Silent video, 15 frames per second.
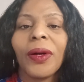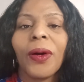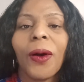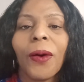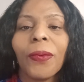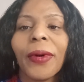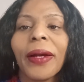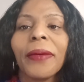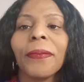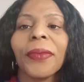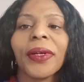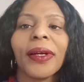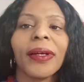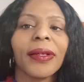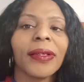All right,
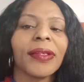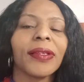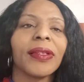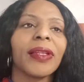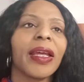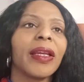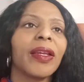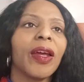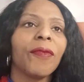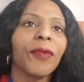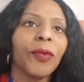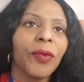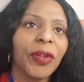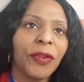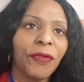because they
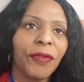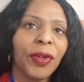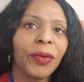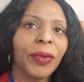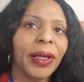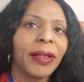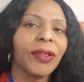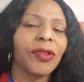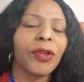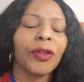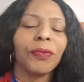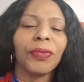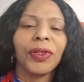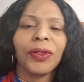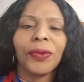never want to feel like it's
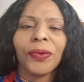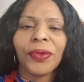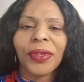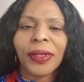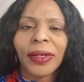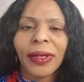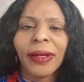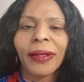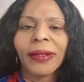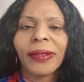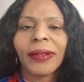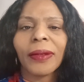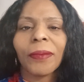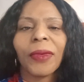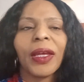going to be used
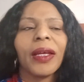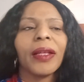against them.